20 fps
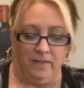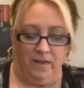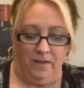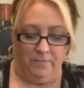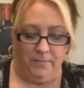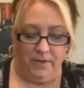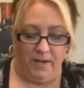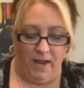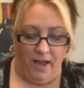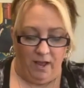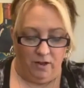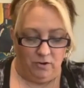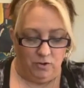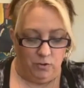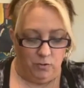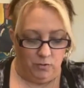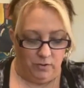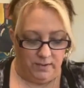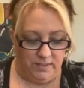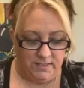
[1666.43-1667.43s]
But how
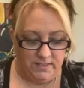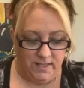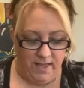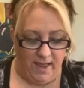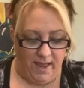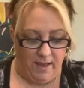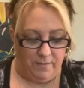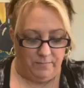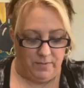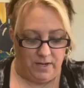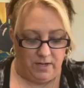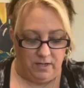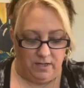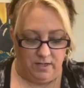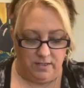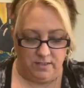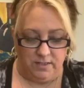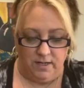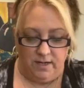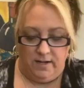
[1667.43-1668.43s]
cool is that?
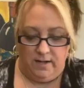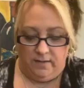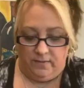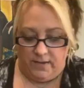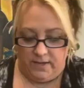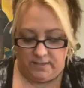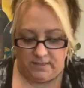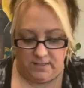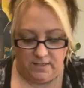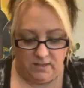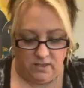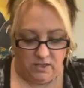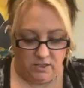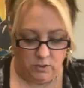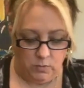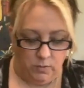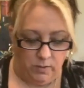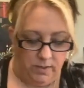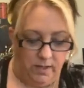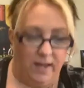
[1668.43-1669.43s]
Because like, see,
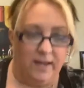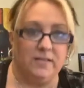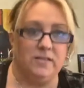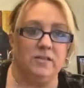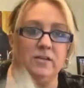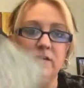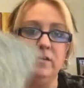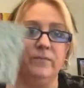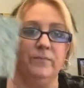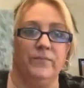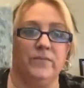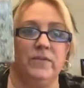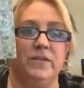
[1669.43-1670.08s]
this one has little,